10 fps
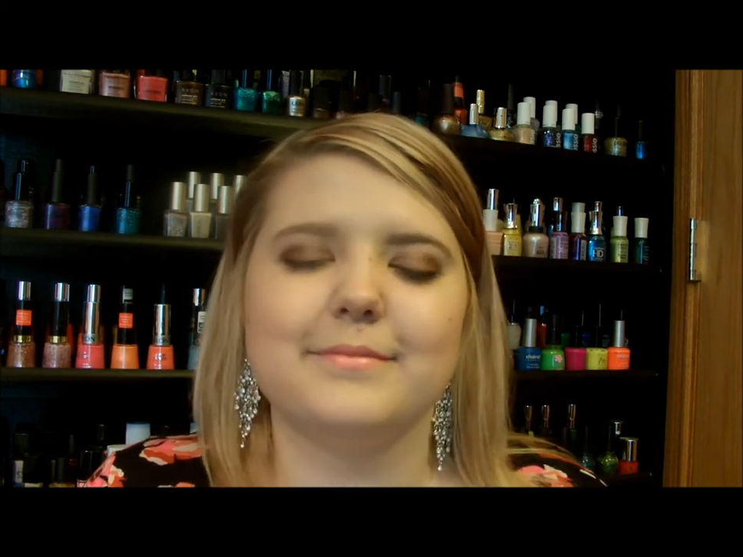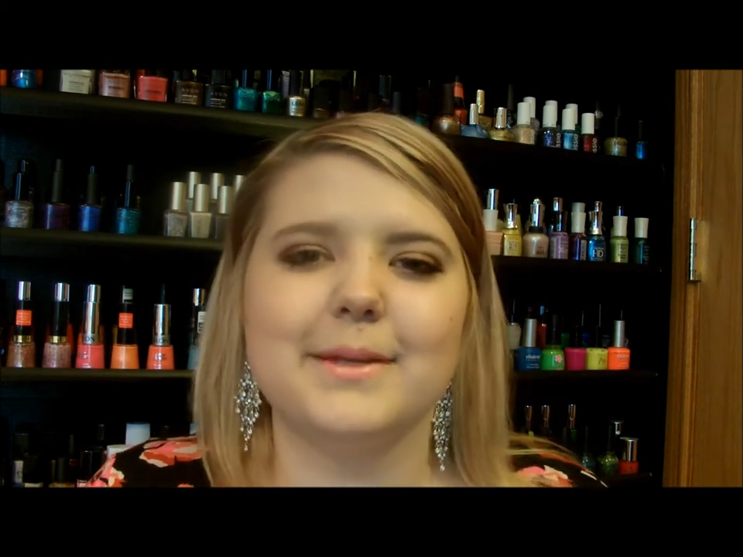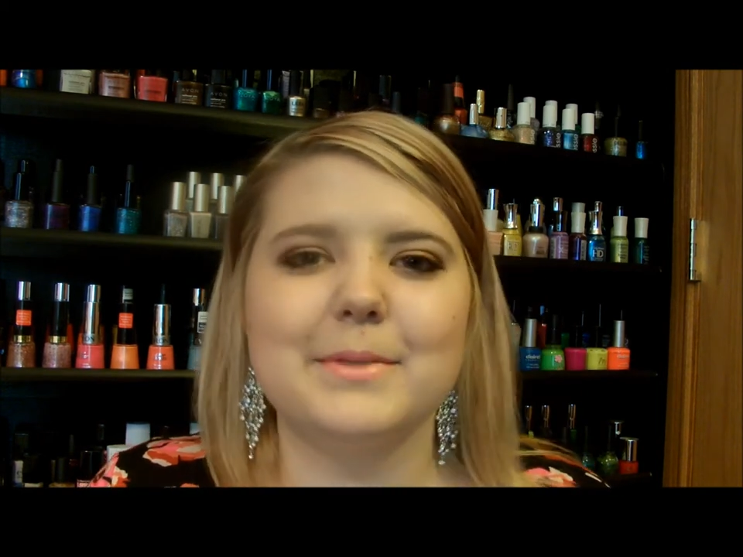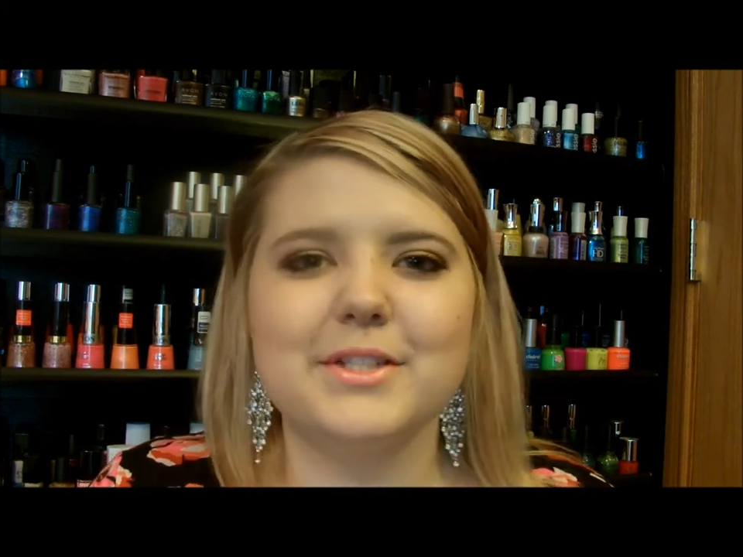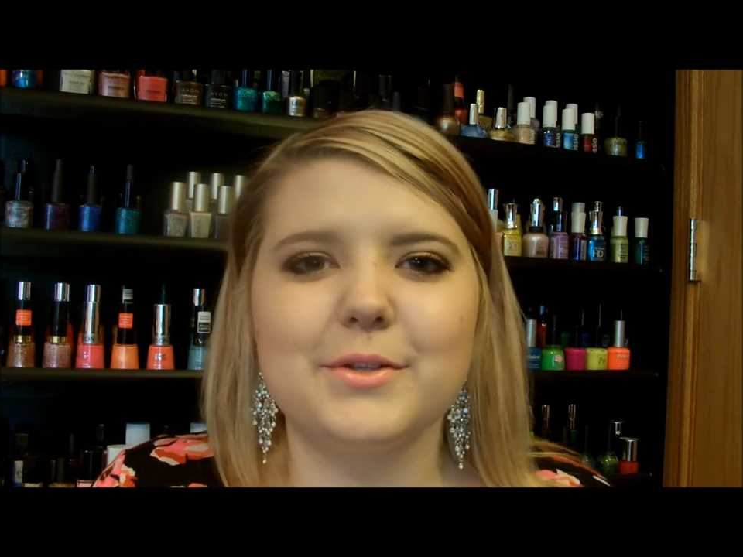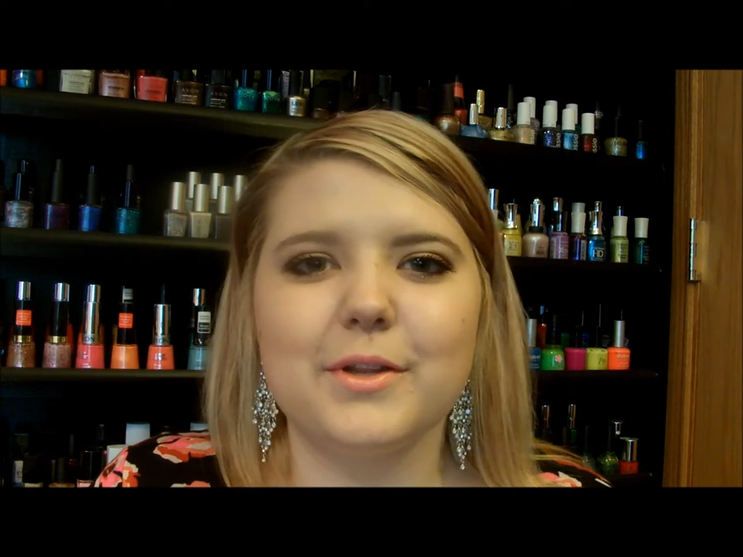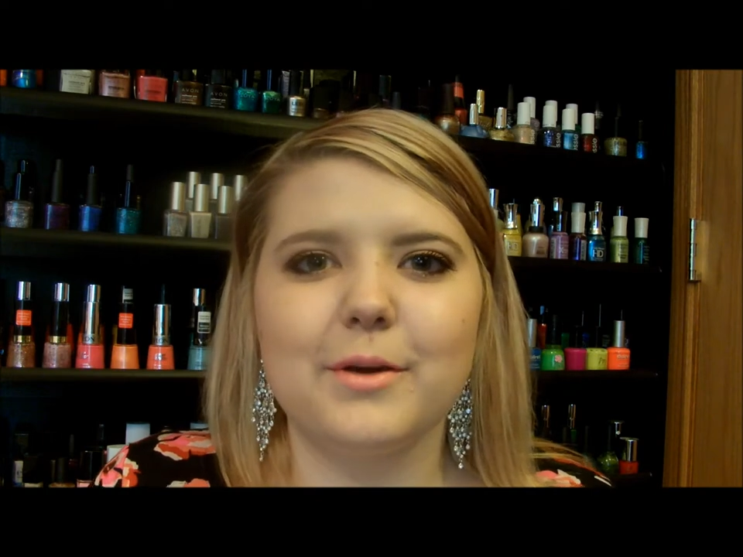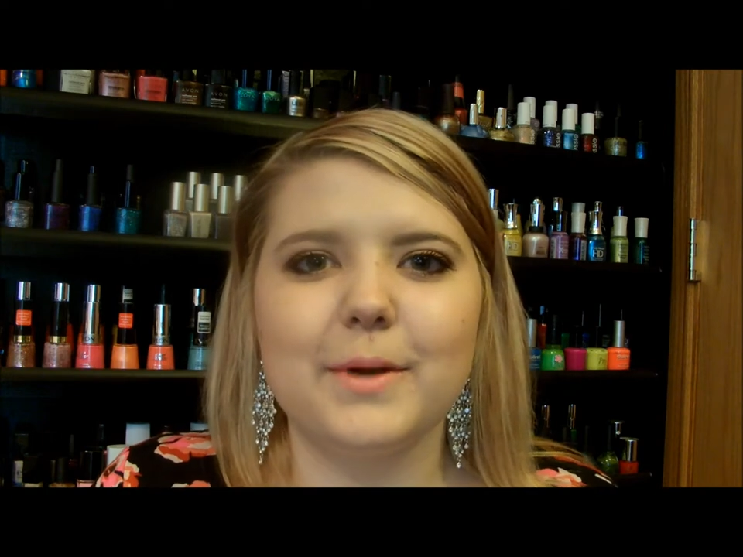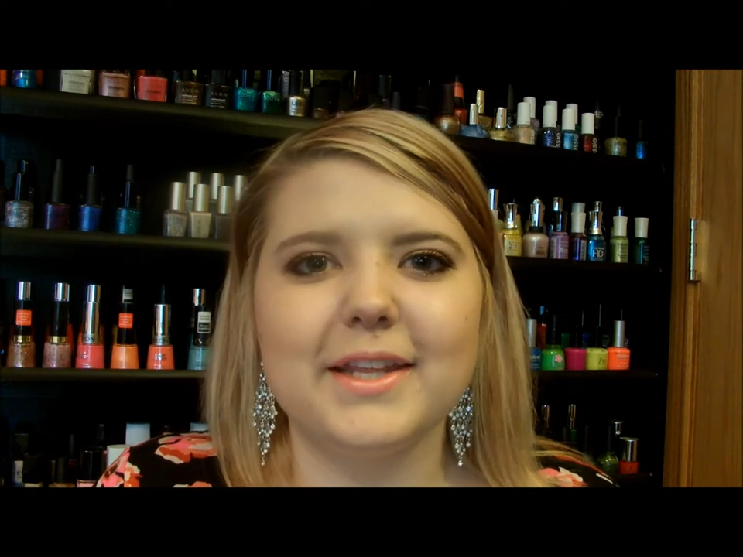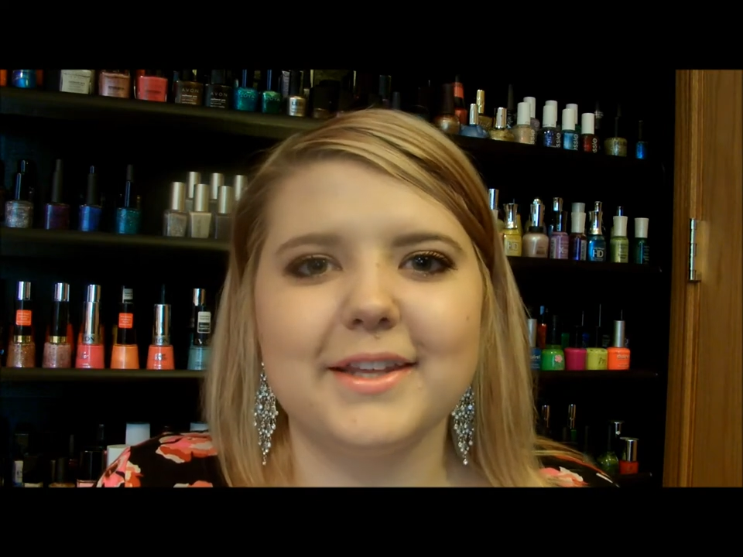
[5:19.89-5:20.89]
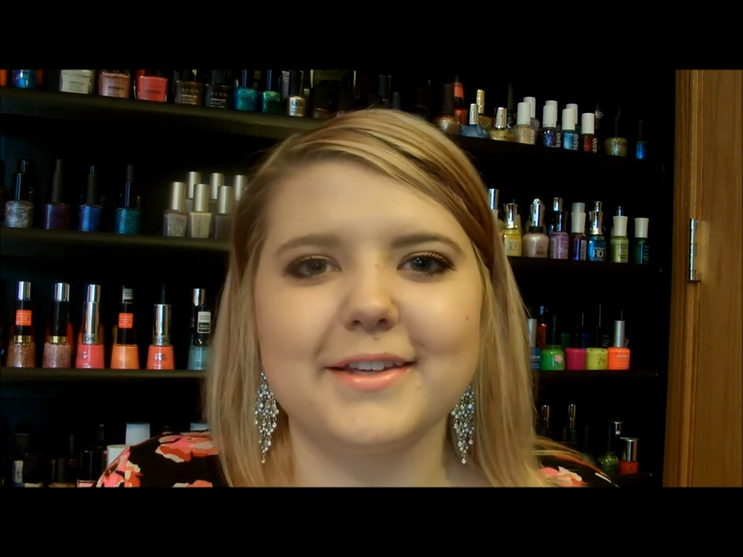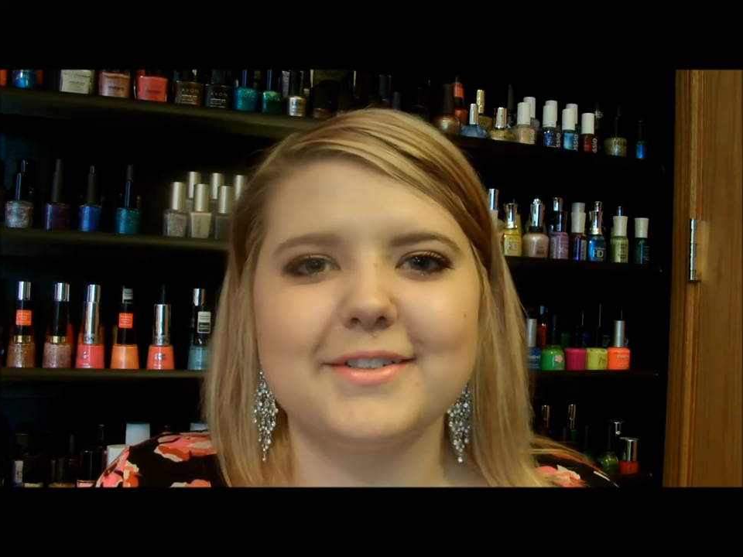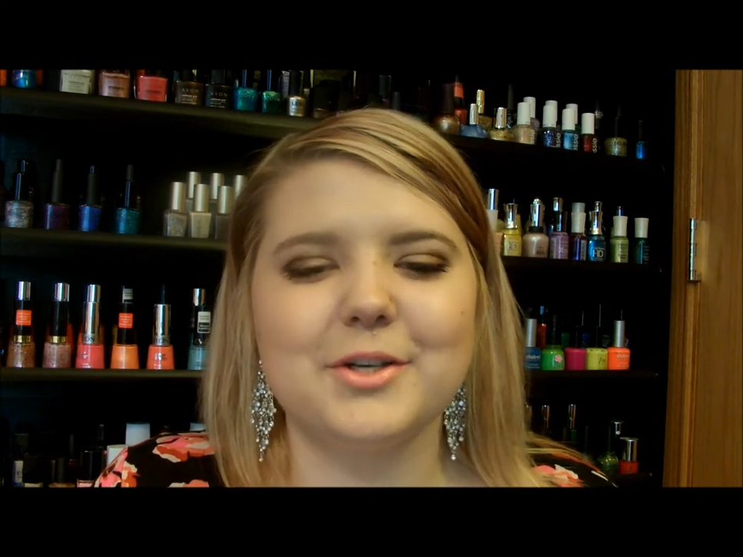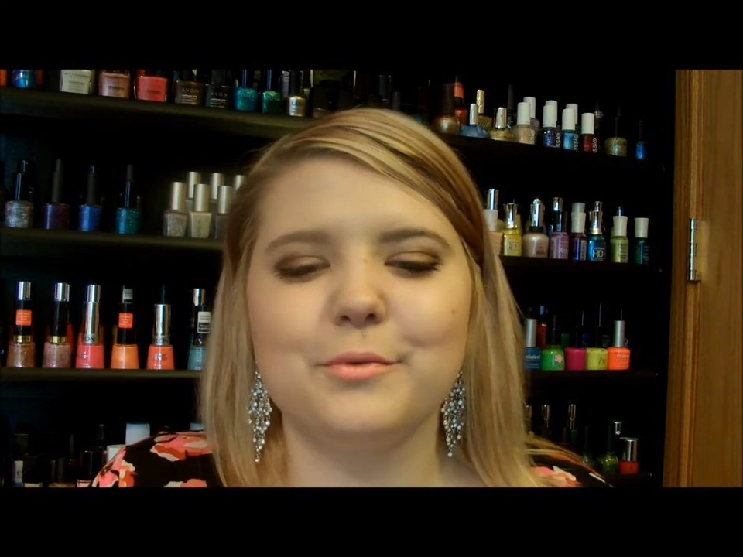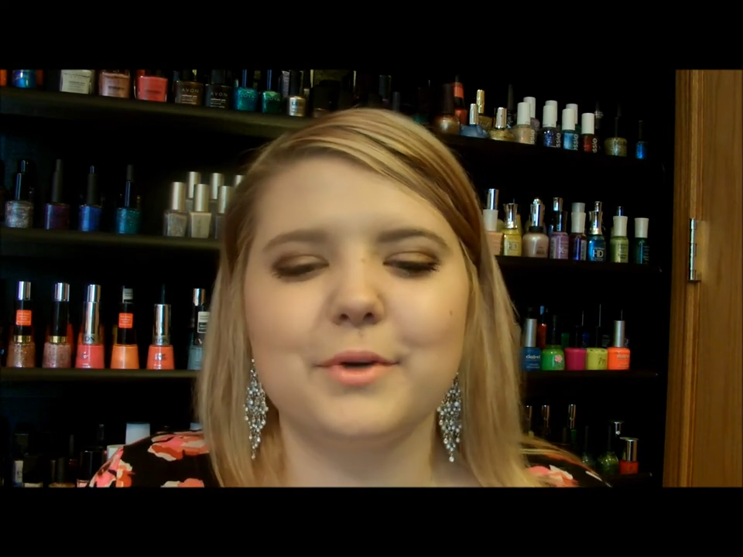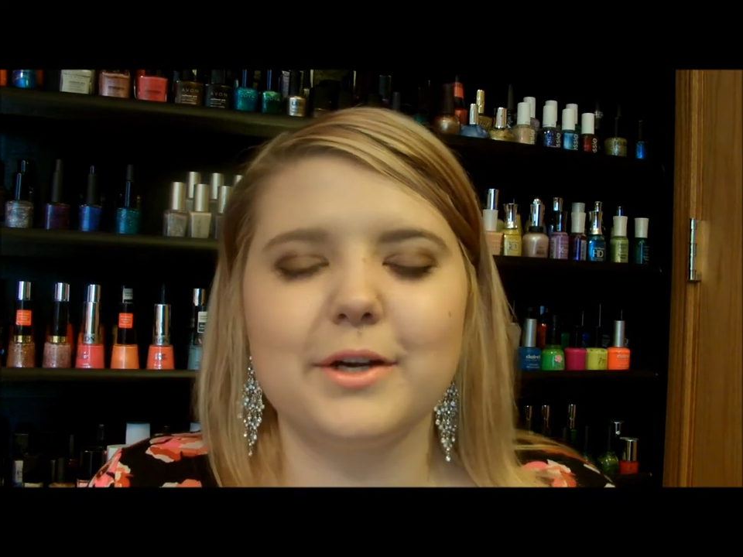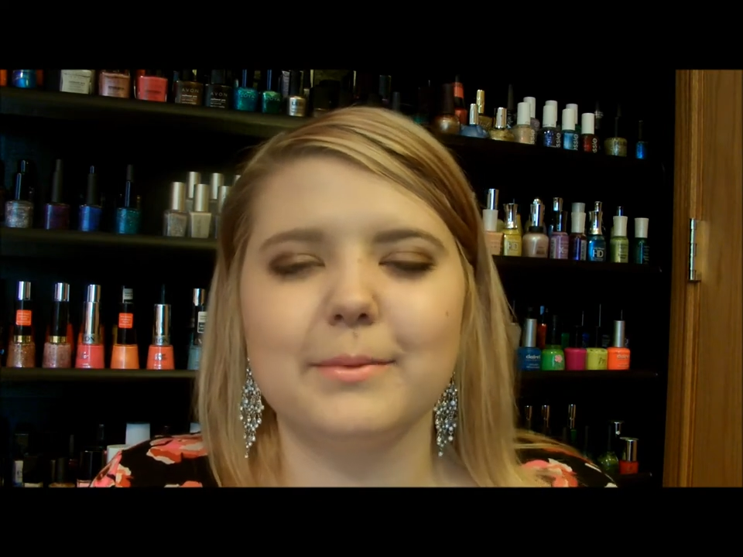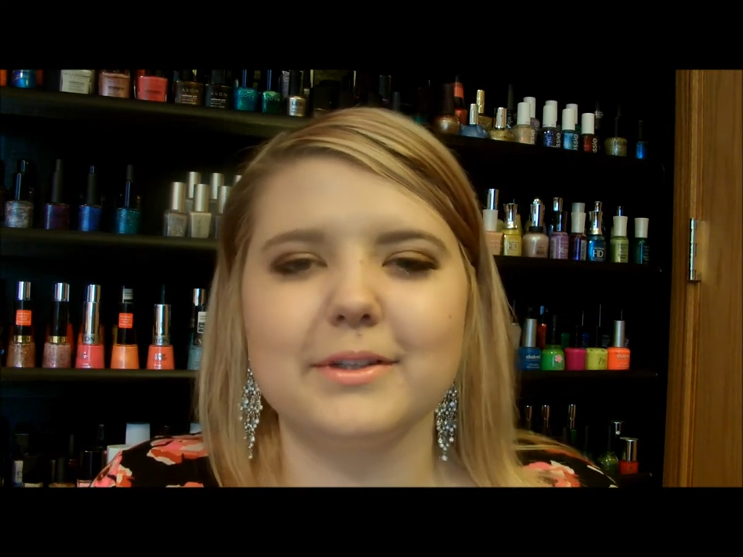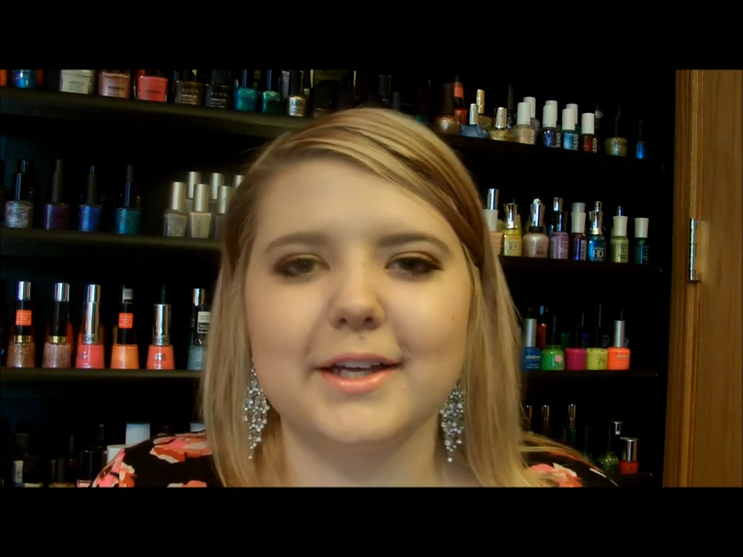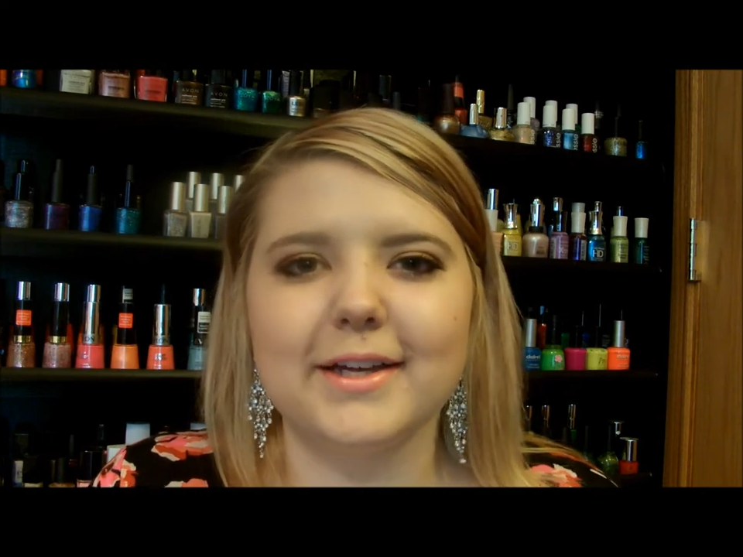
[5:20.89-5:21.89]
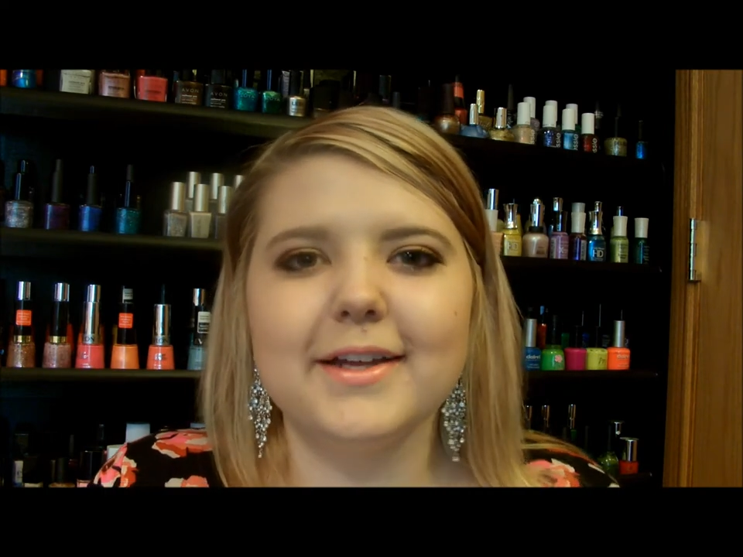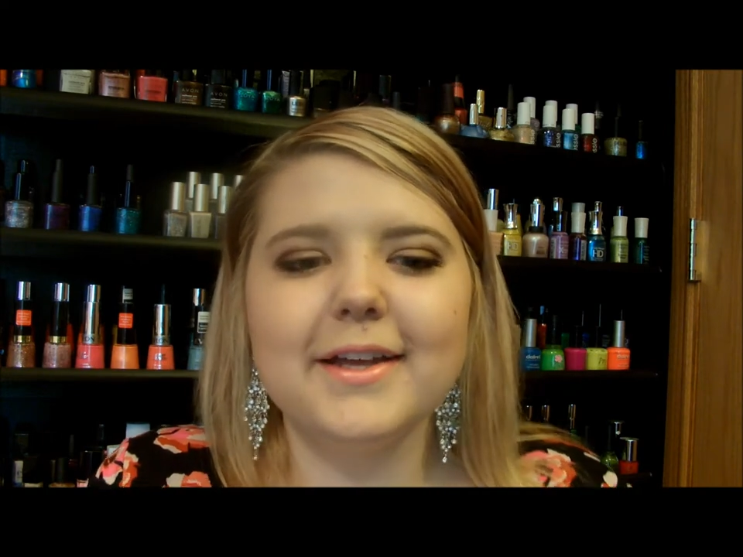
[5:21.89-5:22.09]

let me just throw that away. Like, don't worry about that.